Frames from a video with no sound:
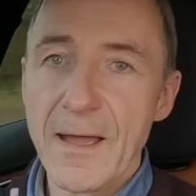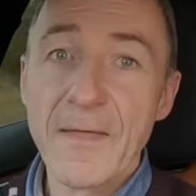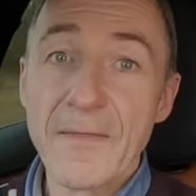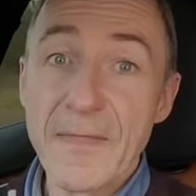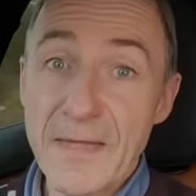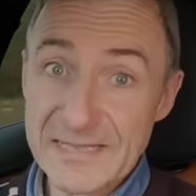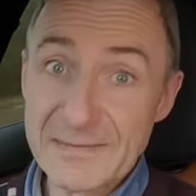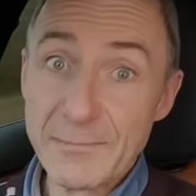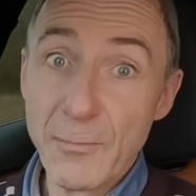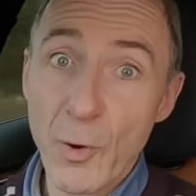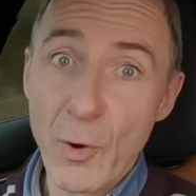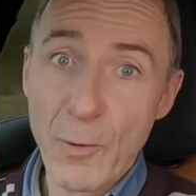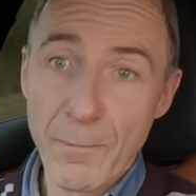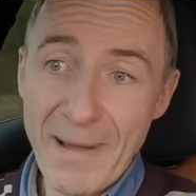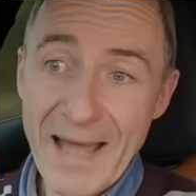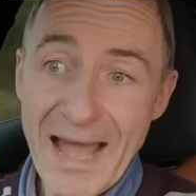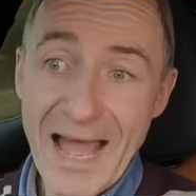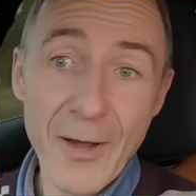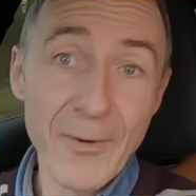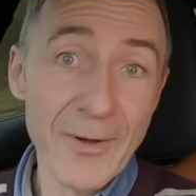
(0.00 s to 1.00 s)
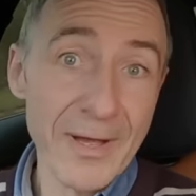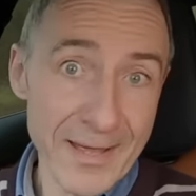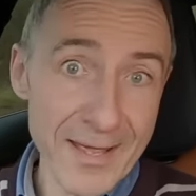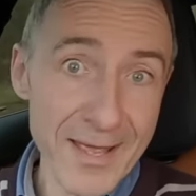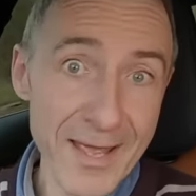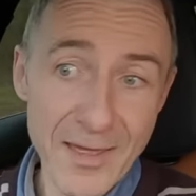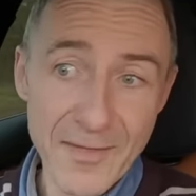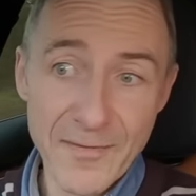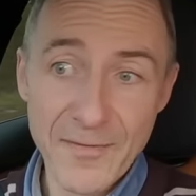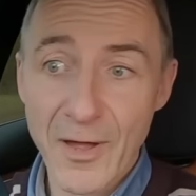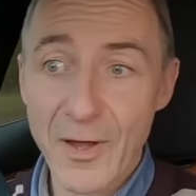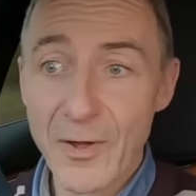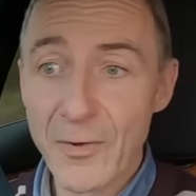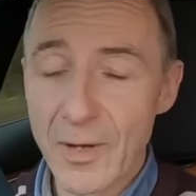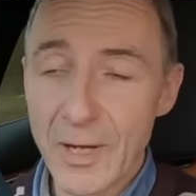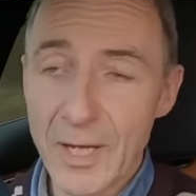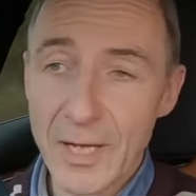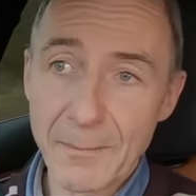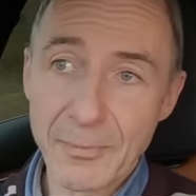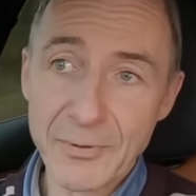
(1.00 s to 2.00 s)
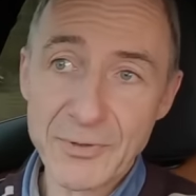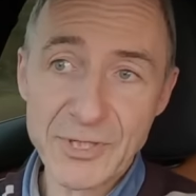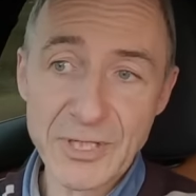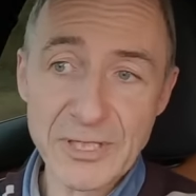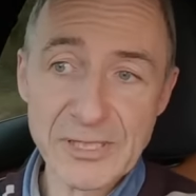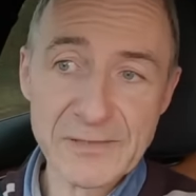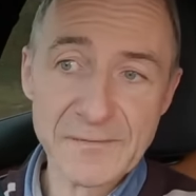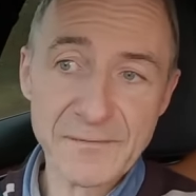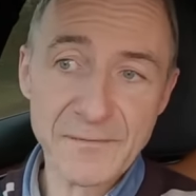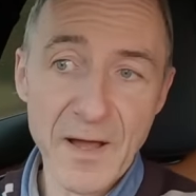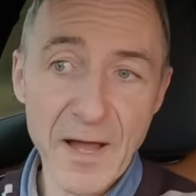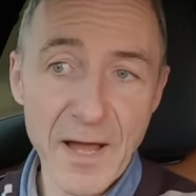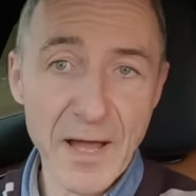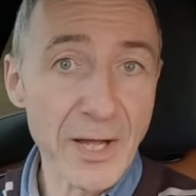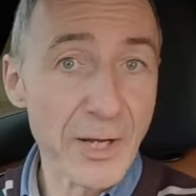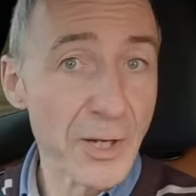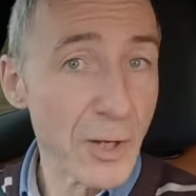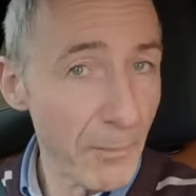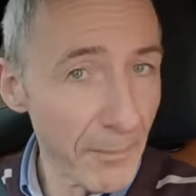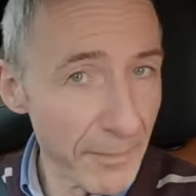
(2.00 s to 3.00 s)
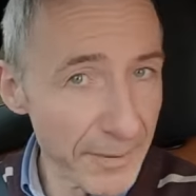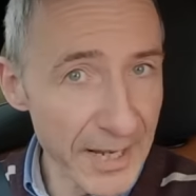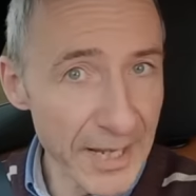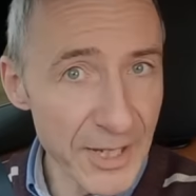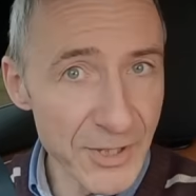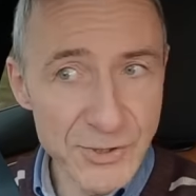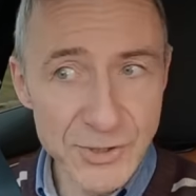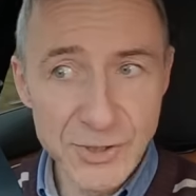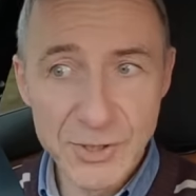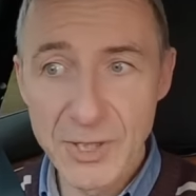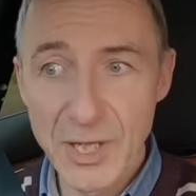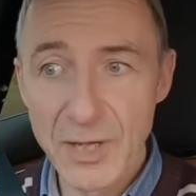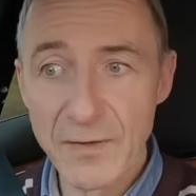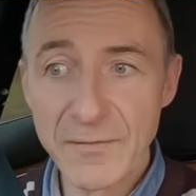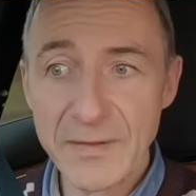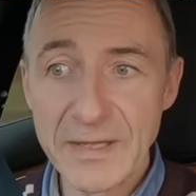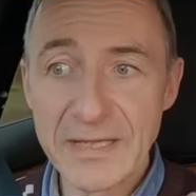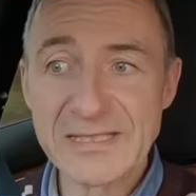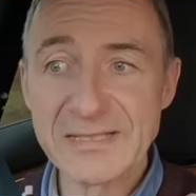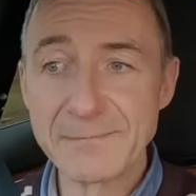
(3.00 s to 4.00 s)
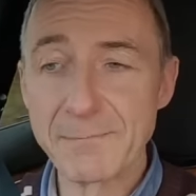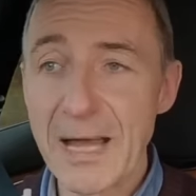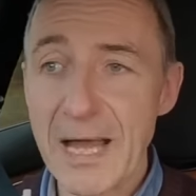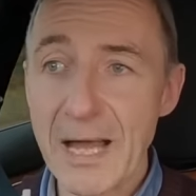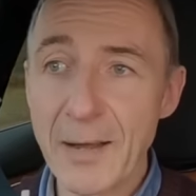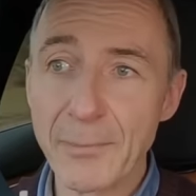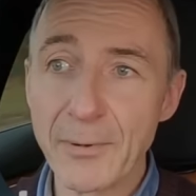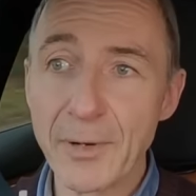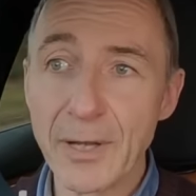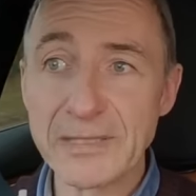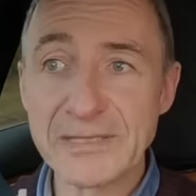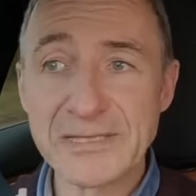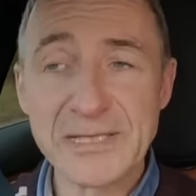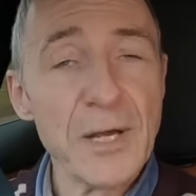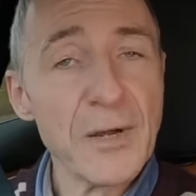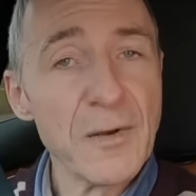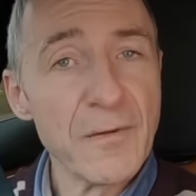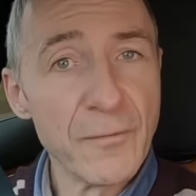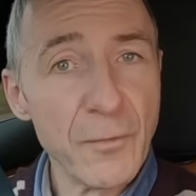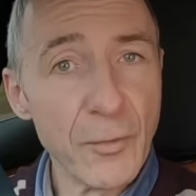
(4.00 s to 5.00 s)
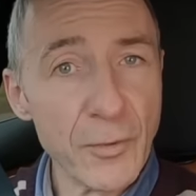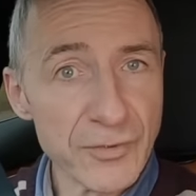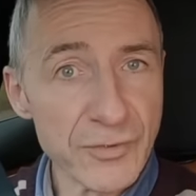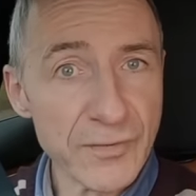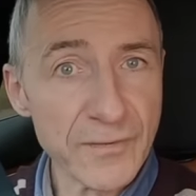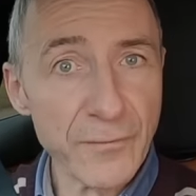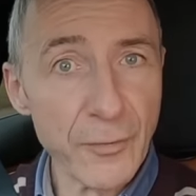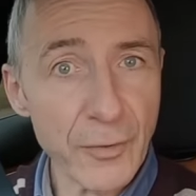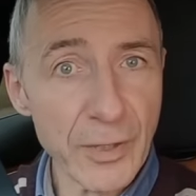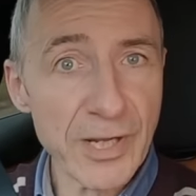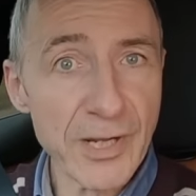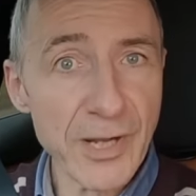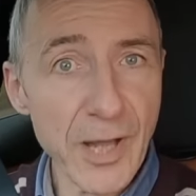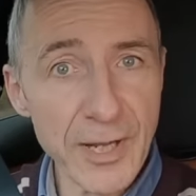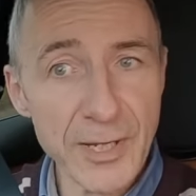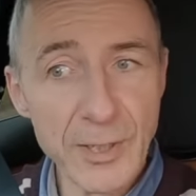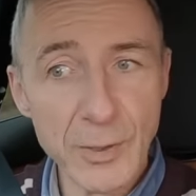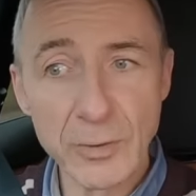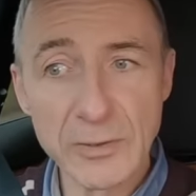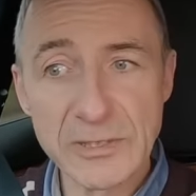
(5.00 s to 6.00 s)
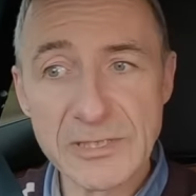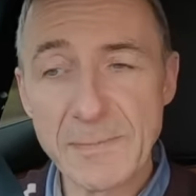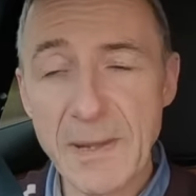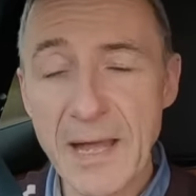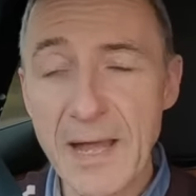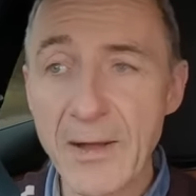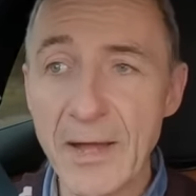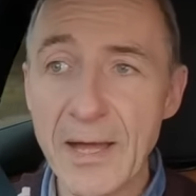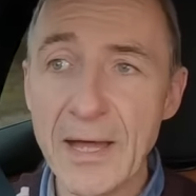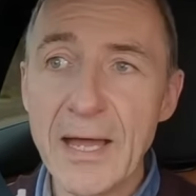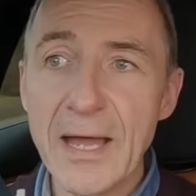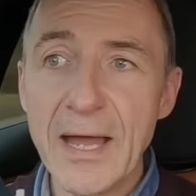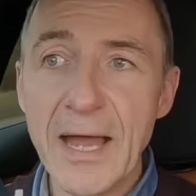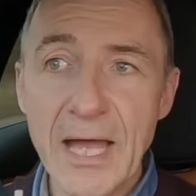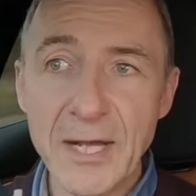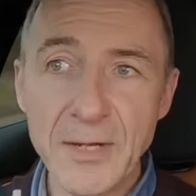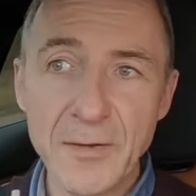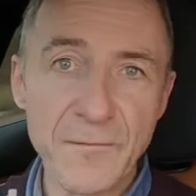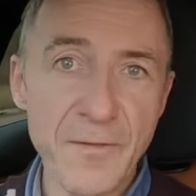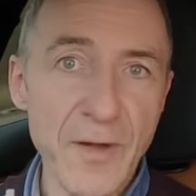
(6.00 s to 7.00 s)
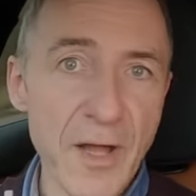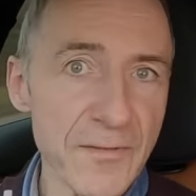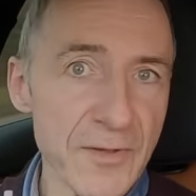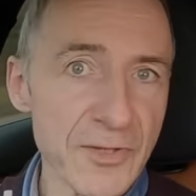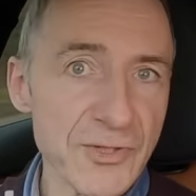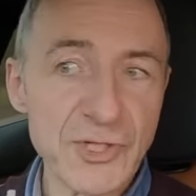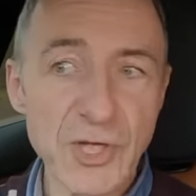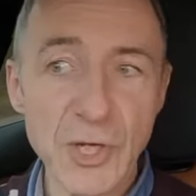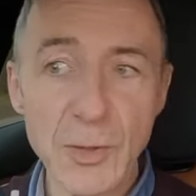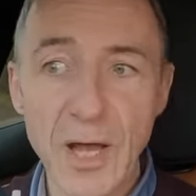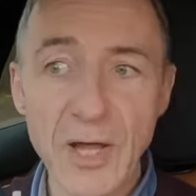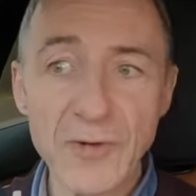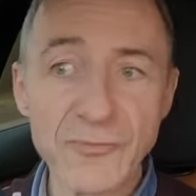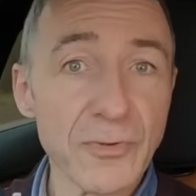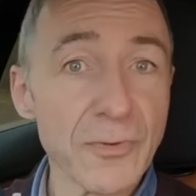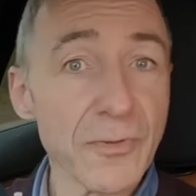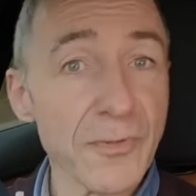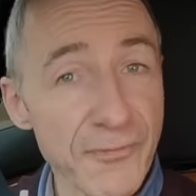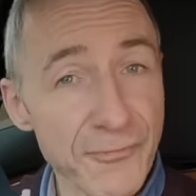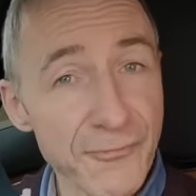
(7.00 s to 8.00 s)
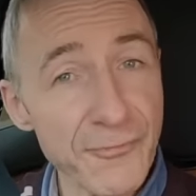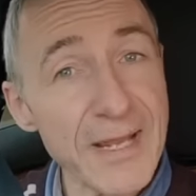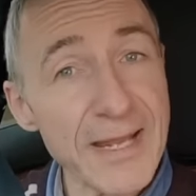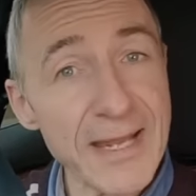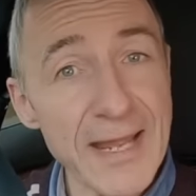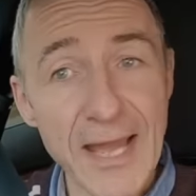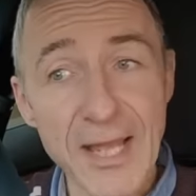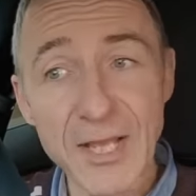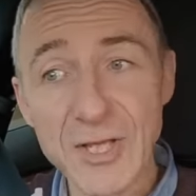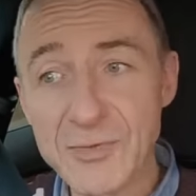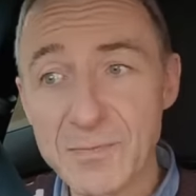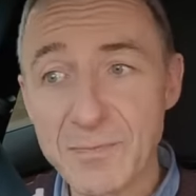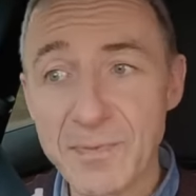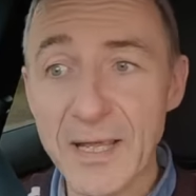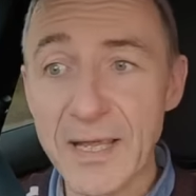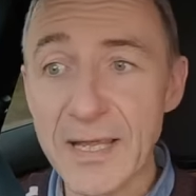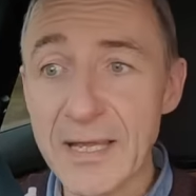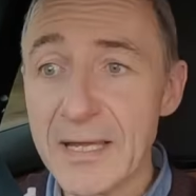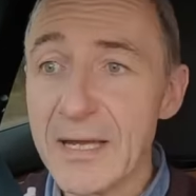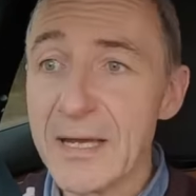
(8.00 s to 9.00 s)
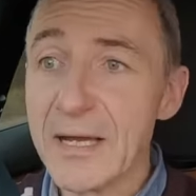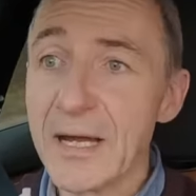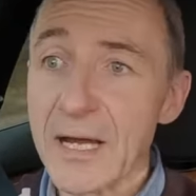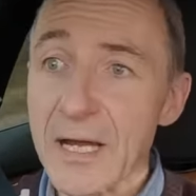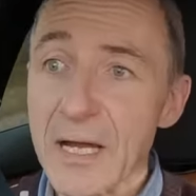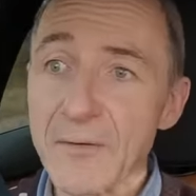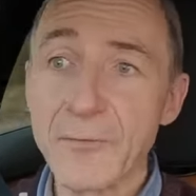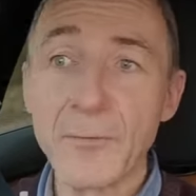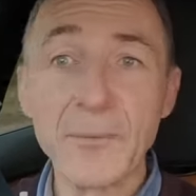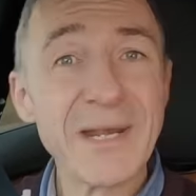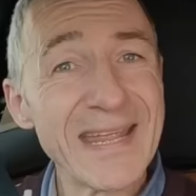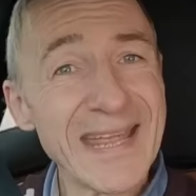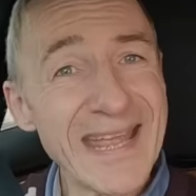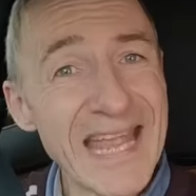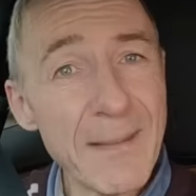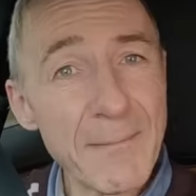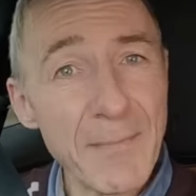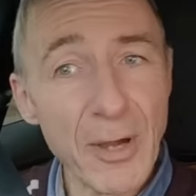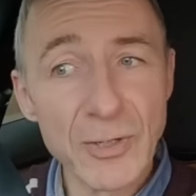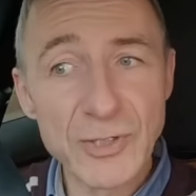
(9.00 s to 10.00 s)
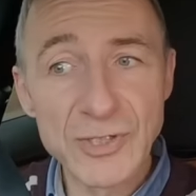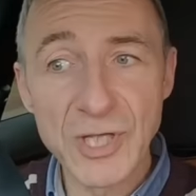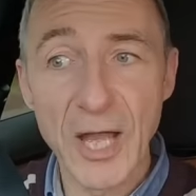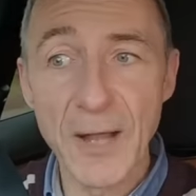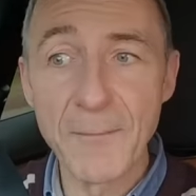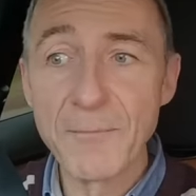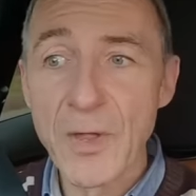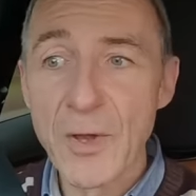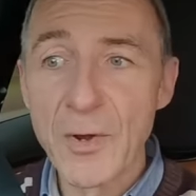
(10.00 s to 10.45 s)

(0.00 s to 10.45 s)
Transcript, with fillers: There's more power here though, produced via a combination of this power plant's 449 horsepower and a further 203 HP from an e-motor,